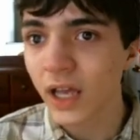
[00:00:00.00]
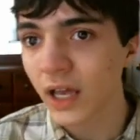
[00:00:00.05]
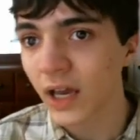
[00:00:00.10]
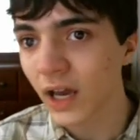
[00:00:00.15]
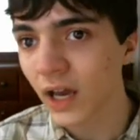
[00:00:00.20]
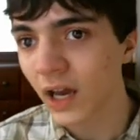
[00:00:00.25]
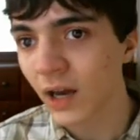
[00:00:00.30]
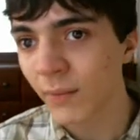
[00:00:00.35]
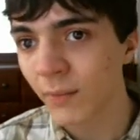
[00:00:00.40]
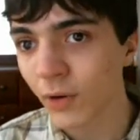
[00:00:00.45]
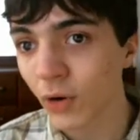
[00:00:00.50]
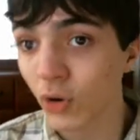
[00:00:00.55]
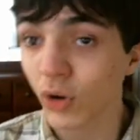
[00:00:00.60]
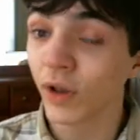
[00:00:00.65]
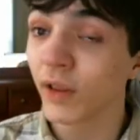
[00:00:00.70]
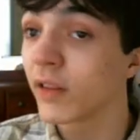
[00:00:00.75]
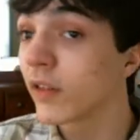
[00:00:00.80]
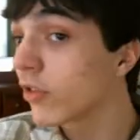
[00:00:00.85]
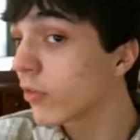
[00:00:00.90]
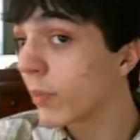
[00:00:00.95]

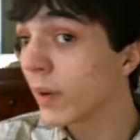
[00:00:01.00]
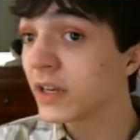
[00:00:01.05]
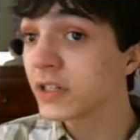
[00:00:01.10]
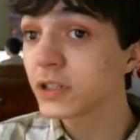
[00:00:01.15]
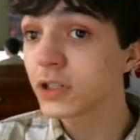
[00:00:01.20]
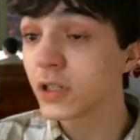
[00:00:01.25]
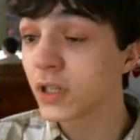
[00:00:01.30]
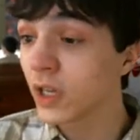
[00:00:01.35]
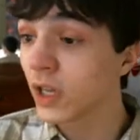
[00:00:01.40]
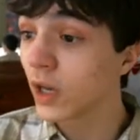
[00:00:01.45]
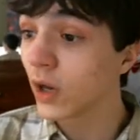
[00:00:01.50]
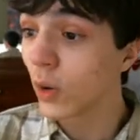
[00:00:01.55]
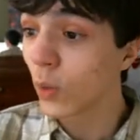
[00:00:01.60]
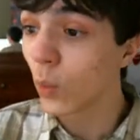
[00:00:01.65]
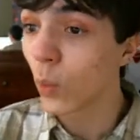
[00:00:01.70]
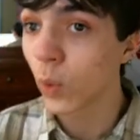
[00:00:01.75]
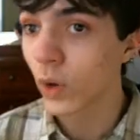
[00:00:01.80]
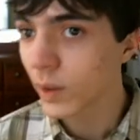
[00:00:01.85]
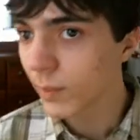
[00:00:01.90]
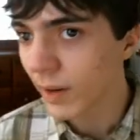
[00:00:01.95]
And especially,
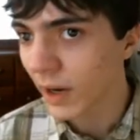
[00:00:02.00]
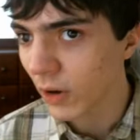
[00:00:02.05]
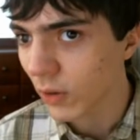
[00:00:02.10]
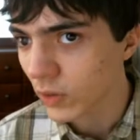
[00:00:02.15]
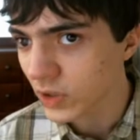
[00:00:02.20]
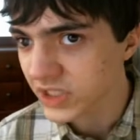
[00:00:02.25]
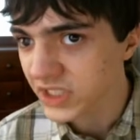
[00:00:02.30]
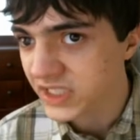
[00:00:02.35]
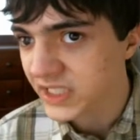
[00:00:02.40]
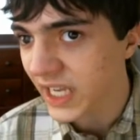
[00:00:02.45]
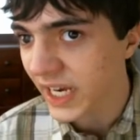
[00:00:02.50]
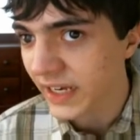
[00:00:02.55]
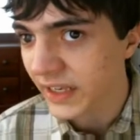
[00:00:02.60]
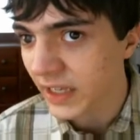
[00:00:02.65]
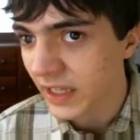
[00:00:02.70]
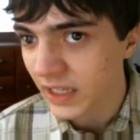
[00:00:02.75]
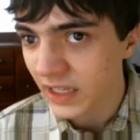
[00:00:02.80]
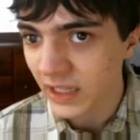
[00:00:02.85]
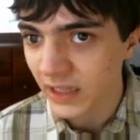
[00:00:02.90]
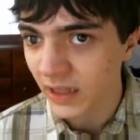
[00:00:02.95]
what about
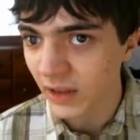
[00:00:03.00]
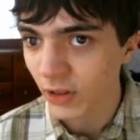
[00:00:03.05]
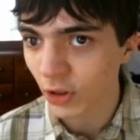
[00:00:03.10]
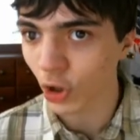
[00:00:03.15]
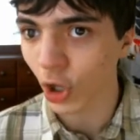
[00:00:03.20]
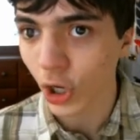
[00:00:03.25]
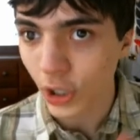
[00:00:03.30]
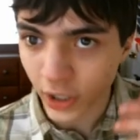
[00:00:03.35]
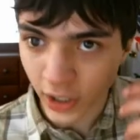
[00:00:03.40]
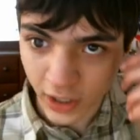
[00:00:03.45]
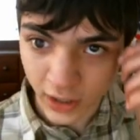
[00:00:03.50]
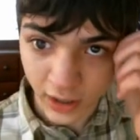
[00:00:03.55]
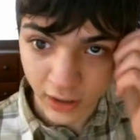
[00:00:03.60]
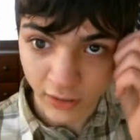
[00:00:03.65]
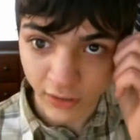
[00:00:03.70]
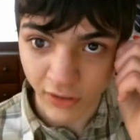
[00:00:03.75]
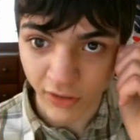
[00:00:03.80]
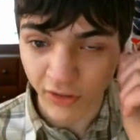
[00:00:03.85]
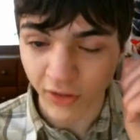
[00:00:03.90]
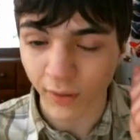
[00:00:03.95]
signing in and logging
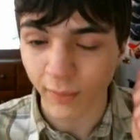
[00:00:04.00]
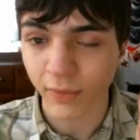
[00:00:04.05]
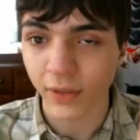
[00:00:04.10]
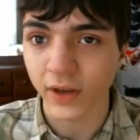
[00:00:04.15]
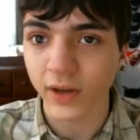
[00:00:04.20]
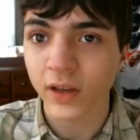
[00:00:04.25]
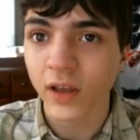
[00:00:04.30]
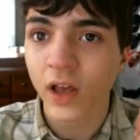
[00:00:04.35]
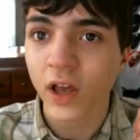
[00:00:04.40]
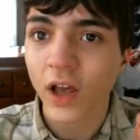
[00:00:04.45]
into something?